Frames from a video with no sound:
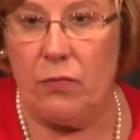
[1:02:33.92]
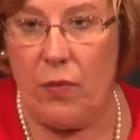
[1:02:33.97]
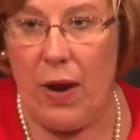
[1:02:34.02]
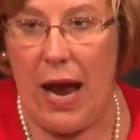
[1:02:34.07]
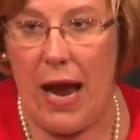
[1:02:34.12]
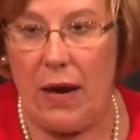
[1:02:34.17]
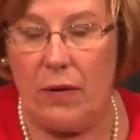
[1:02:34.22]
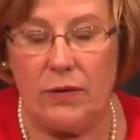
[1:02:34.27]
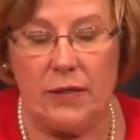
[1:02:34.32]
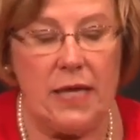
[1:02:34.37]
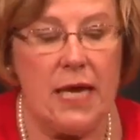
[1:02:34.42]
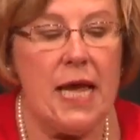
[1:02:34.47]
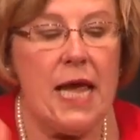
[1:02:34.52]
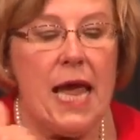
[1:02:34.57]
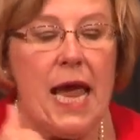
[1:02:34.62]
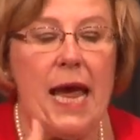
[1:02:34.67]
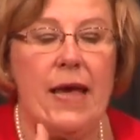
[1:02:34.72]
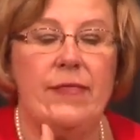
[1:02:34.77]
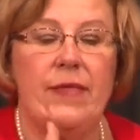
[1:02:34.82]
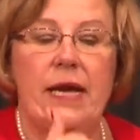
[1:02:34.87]
around.
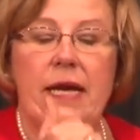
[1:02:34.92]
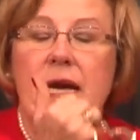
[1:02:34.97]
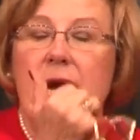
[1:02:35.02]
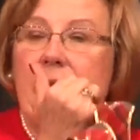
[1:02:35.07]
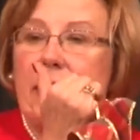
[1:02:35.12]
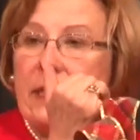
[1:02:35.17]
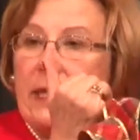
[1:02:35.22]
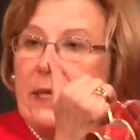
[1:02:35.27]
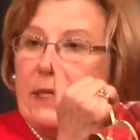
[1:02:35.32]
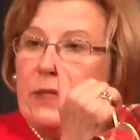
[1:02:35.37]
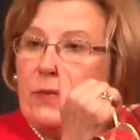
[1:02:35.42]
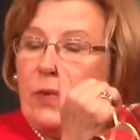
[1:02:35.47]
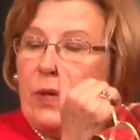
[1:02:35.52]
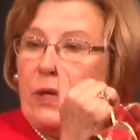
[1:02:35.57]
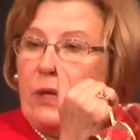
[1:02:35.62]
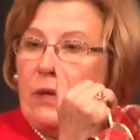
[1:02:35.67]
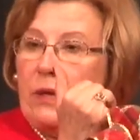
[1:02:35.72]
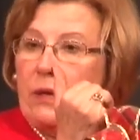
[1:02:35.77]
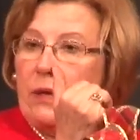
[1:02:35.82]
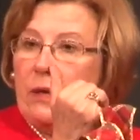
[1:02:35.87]
And then cut this
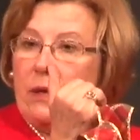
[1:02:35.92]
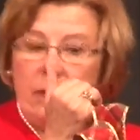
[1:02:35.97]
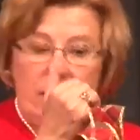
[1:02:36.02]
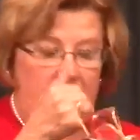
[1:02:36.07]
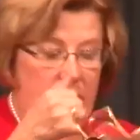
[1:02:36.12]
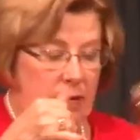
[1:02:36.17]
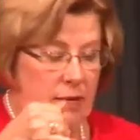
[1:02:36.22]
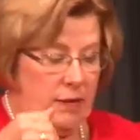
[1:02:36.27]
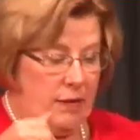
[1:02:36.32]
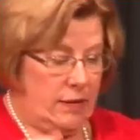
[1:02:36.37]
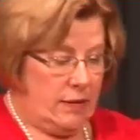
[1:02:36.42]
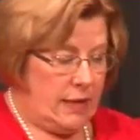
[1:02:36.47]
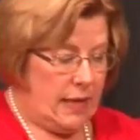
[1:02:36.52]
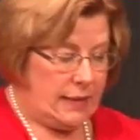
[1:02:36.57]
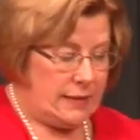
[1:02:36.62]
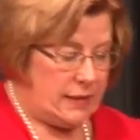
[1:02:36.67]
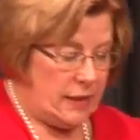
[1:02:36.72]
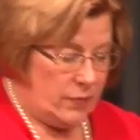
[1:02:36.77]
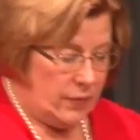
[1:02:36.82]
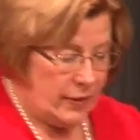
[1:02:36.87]
one.
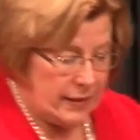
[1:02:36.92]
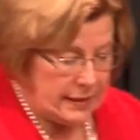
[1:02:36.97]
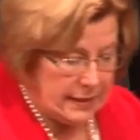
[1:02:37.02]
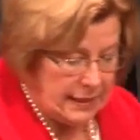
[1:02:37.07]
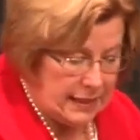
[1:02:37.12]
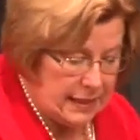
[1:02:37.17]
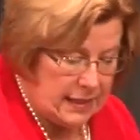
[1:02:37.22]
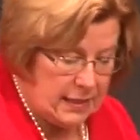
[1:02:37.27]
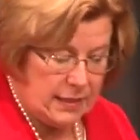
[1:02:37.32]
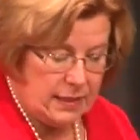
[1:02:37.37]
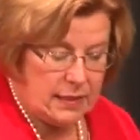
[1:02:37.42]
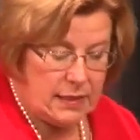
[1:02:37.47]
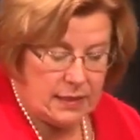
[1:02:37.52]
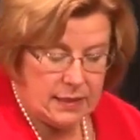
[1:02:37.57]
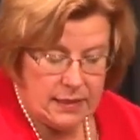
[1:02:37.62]
That's how I did